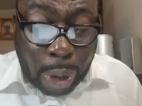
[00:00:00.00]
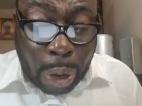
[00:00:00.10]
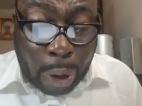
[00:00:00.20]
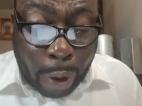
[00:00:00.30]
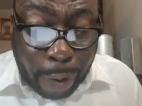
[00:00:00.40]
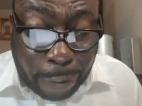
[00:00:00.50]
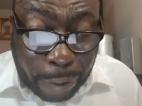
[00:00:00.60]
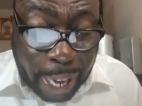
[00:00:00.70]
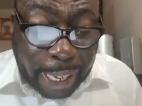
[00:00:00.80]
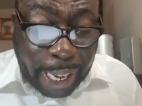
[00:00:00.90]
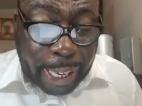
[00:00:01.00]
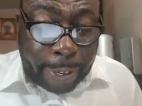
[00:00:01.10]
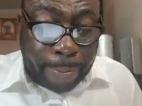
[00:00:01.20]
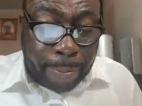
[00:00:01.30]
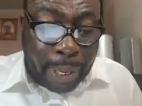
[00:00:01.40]
converted
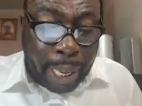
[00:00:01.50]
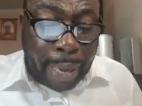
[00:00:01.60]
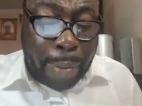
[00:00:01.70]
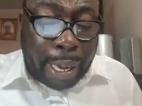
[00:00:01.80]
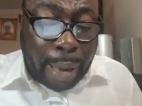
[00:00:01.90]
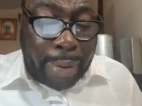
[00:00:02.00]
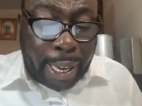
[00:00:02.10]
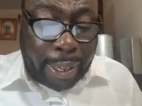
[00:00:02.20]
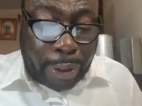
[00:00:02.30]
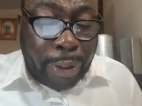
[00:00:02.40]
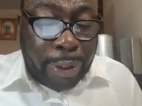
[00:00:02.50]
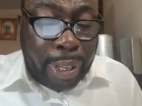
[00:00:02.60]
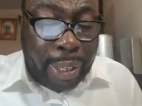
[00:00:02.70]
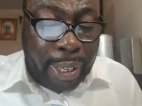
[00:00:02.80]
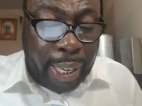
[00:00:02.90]
and become like
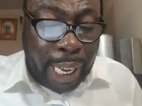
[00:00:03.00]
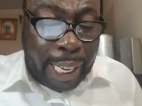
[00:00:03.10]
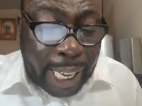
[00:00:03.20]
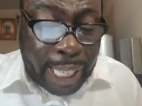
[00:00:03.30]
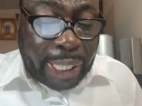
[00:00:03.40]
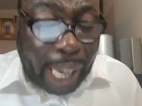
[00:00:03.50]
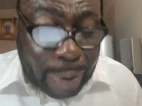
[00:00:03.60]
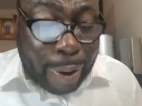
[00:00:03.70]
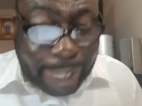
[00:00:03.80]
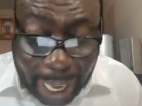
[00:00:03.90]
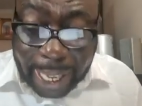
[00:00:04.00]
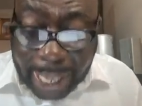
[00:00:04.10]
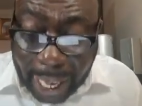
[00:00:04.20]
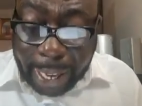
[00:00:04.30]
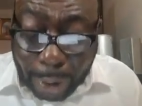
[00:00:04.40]
children, he shall not
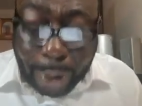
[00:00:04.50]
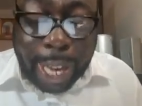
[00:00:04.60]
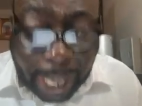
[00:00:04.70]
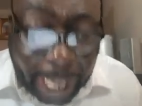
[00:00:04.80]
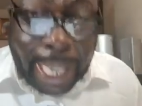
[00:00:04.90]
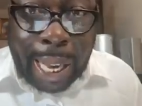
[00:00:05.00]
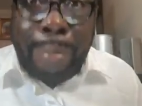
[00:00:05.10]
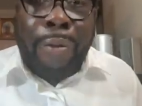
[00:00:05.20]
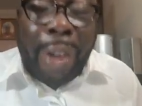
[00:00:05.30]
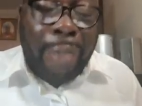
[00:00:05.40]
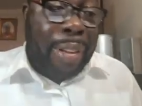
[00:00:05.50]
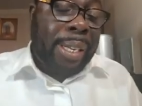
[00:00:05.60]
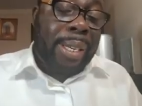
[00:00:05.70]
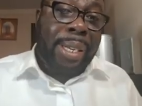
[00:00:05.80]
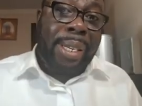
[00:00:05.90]
enter into the kingdom of heaven.